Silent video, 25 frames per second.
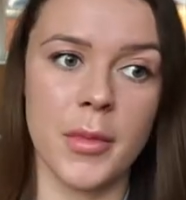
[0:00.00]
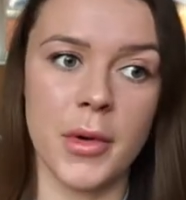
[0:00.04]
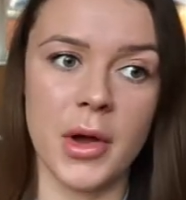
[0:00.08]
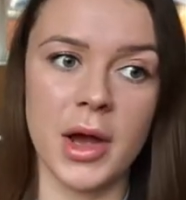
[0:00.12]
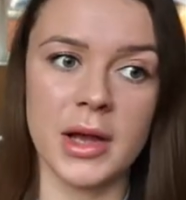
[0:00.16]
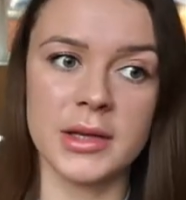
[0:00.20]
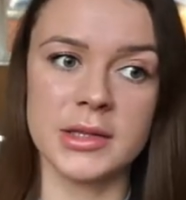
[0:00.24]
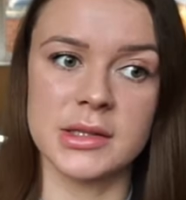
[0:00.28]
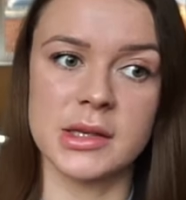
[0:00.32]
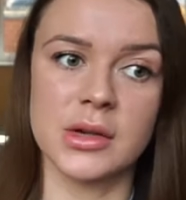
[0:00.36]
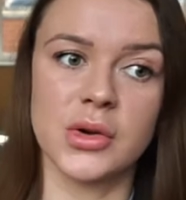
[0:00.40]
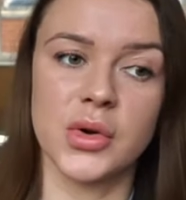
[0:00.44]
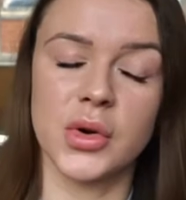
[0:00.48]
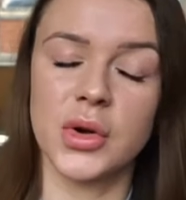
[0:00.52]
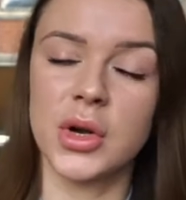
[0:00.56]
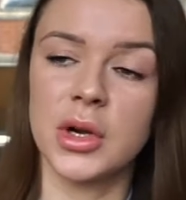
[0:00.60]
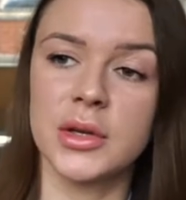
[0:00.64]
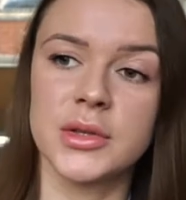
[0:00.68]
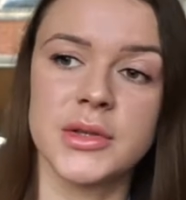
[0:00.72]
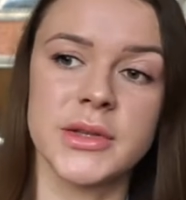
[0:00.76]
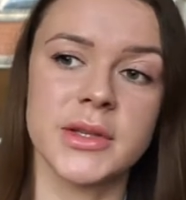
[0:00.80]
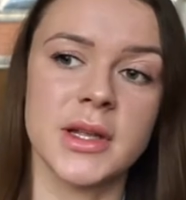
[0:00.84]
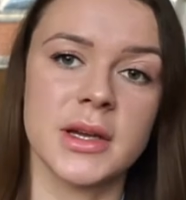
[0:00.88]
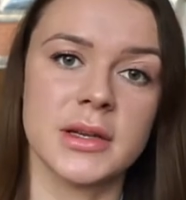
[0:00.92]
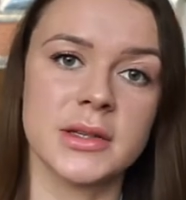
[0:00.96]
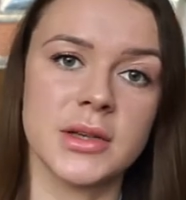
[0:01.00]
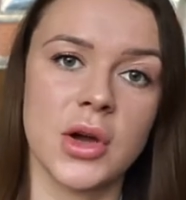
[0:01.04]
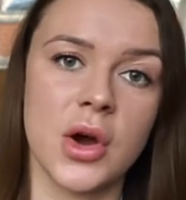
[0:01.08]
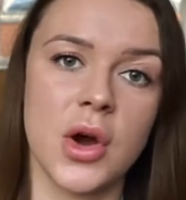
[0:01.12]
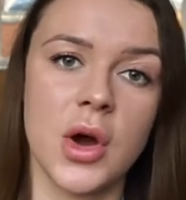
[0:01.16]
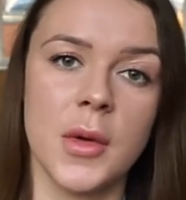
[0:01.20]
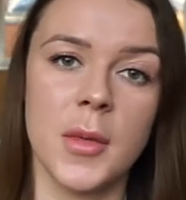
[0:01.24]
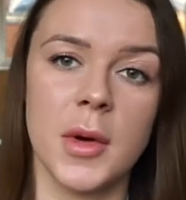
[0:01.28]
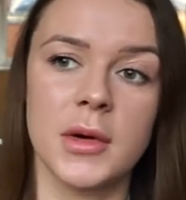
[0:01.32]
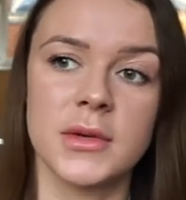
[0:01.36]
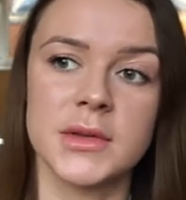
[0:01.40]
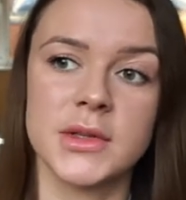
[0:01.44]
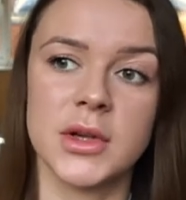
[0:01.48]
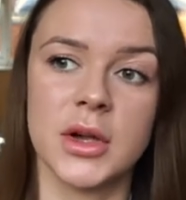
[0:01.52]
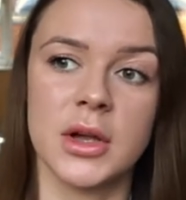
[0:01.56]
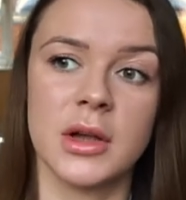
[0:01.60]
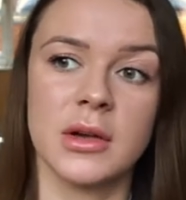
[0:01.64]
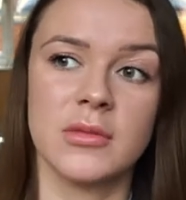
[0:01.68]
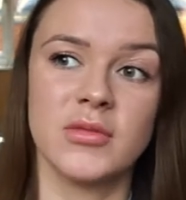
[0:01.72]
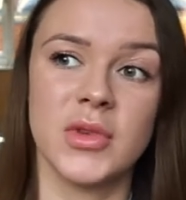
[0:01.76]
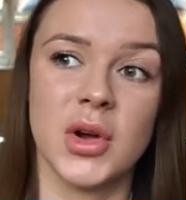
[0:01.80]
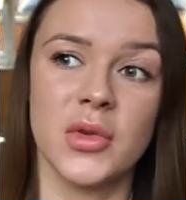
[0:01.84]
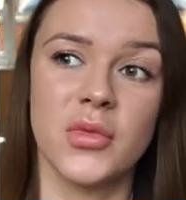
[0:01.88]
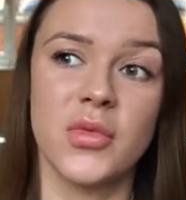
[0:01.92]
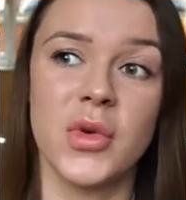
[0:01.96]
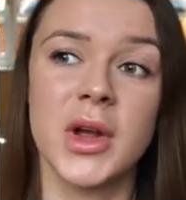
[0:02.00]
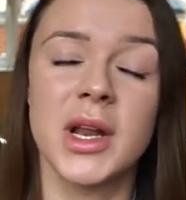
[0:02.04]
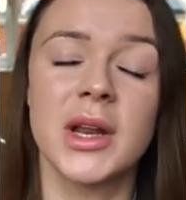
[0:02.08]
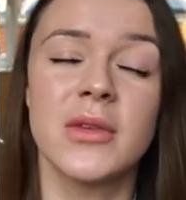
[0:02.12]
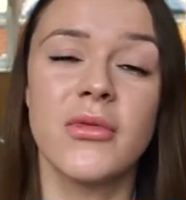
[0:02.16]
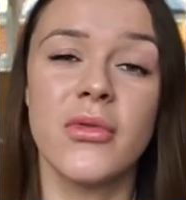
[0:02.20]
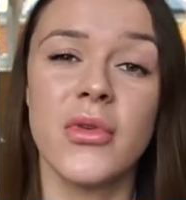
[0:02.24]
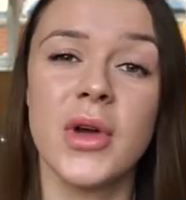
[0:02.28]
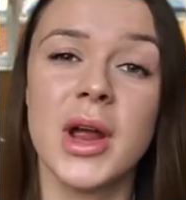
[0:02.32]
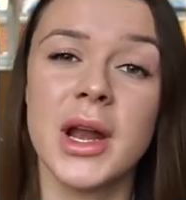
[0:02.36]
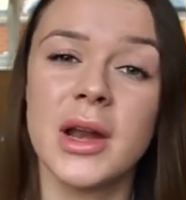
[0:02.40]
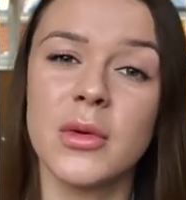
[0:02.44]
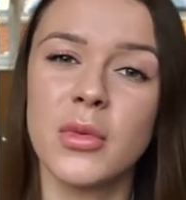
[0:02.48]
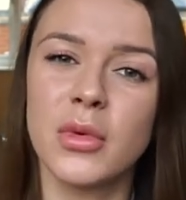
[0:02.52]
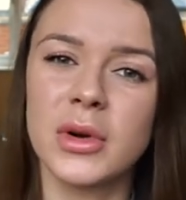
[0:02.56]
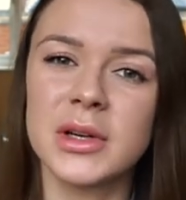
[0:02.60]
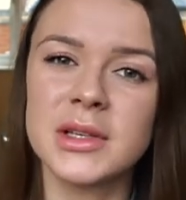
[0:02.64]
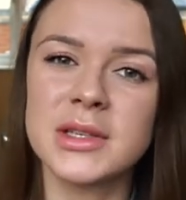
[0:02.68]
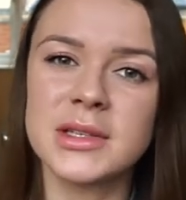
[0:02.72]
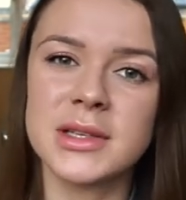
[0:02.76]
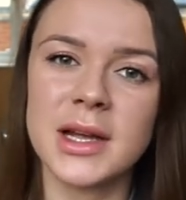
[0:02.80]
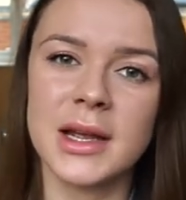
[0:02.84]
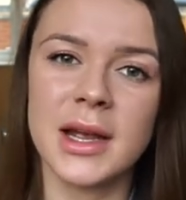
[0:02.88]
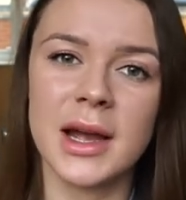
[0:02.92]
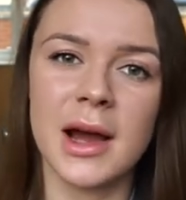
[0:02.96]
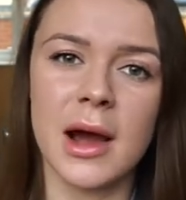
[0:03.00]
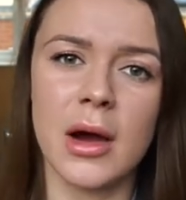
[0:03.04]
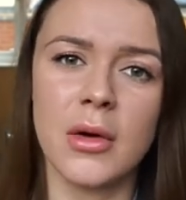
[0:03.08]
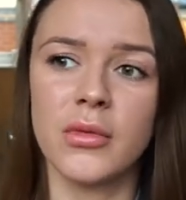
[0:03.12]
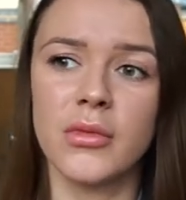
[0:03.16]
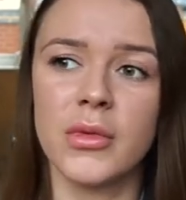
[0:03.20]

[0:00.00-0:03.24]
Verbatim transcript: But as it got close to that time, I was like, I really, really want to stay out.